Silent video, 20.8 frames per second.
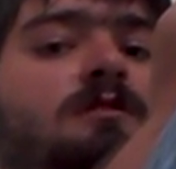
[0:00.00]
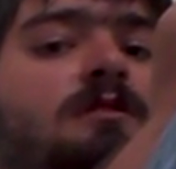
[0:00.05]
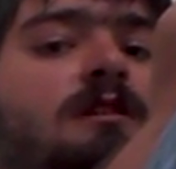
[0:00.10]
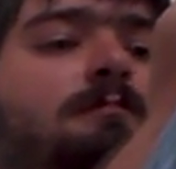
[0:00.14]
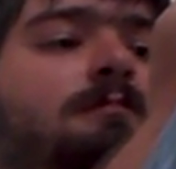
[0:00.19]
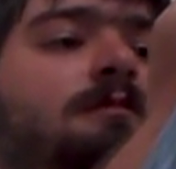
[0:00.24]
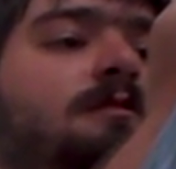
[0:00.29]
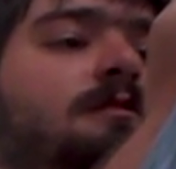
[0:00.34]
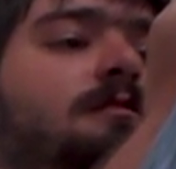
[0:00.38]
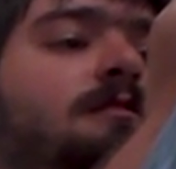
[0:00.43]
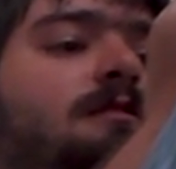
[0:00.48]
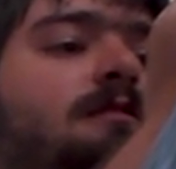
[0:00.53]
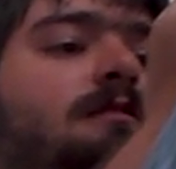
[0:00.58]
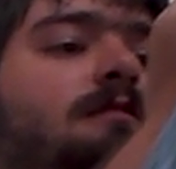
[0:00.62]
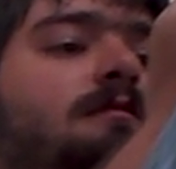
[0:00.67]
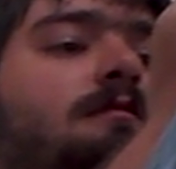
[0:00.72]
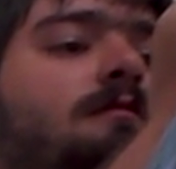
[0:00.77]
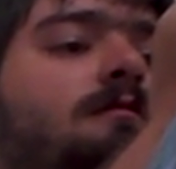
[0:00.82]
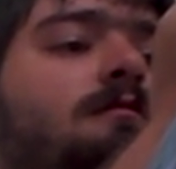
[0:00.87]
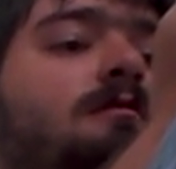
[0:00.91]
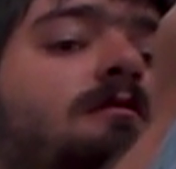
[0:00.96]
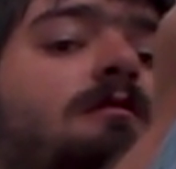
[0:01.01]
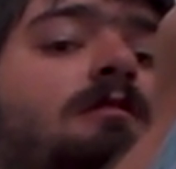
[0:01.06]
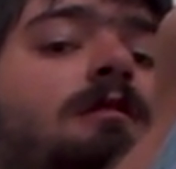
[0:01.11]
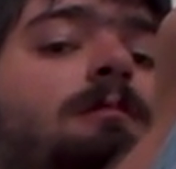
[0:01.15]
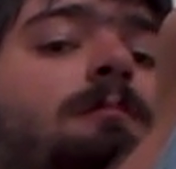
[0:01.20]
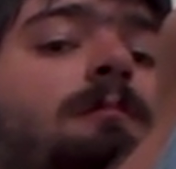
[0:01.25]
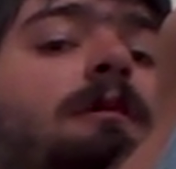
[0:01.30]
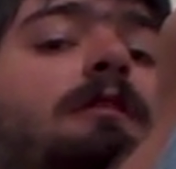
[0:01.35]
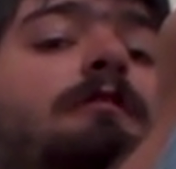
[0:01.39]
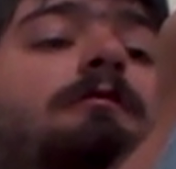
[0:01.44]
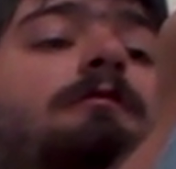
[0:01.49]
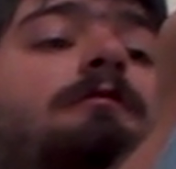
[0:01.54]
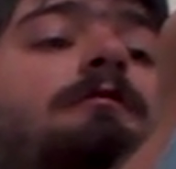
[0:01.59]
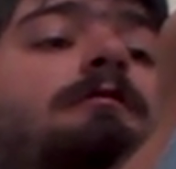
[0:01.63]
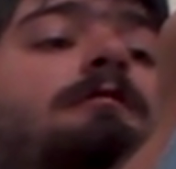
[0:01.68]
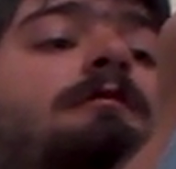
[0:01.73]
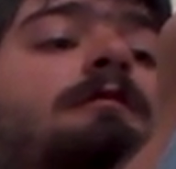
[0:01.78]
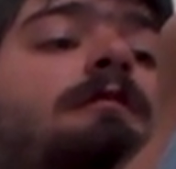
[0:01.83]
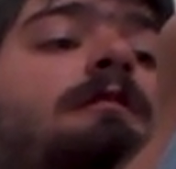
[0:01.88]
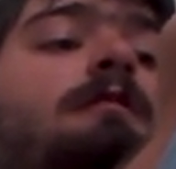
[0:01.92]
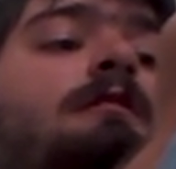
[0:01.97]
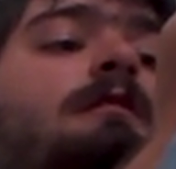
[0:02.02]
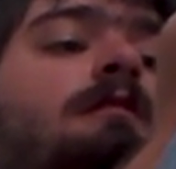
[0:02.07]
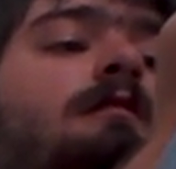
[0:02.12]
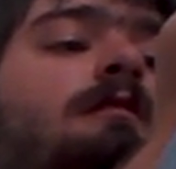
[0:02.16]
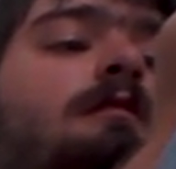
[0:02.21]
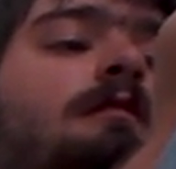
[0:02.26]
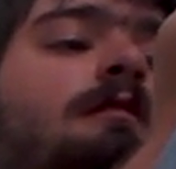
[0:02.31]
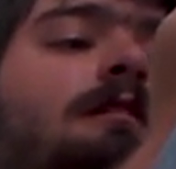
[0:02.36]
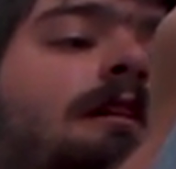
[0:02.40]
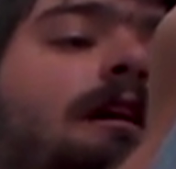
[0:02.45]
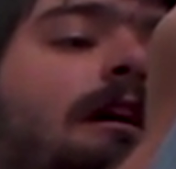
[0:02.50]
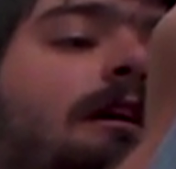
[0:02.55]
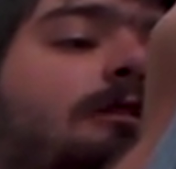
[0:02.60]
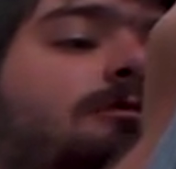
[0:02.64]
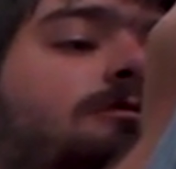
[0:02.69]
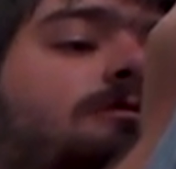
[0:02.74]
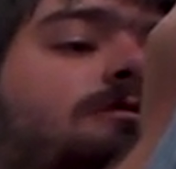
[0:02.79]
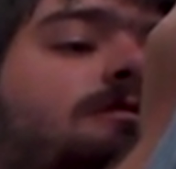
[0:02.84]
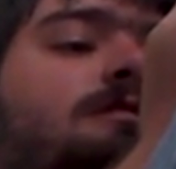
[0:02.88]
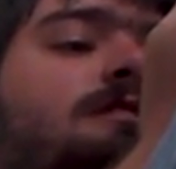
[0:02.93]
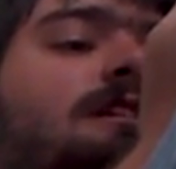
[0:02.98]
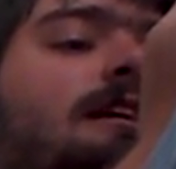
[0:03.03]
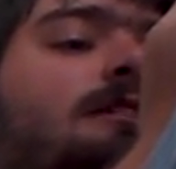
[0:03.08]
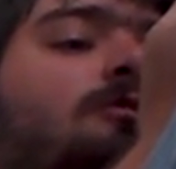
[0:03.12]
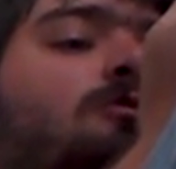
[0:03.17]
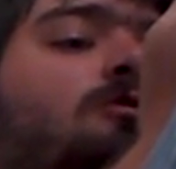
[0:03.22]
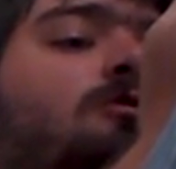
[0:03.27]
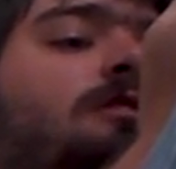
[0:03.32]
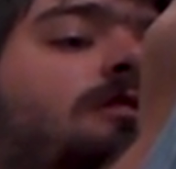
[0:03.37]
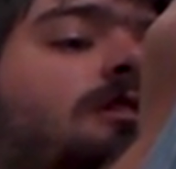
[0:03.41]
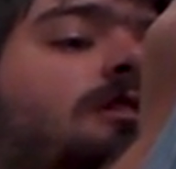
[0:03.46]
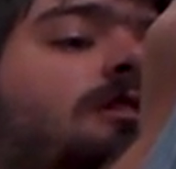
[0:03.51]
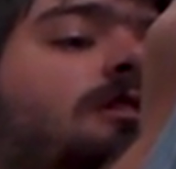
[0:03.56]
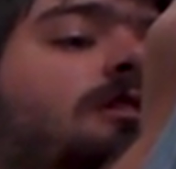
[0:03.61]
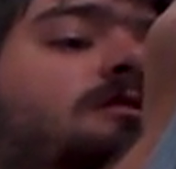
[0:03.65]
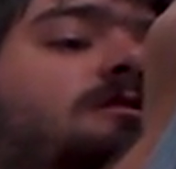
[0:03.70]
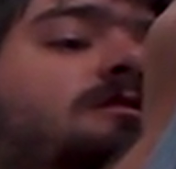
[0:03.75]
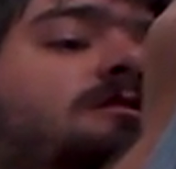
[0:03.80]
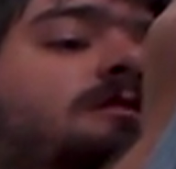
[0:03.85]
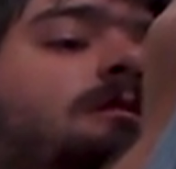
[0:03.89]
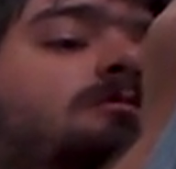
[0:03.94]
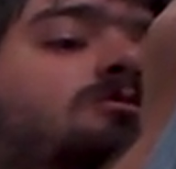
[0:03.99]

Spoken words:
Chapter 10. The Mirror. I originally had no idea what this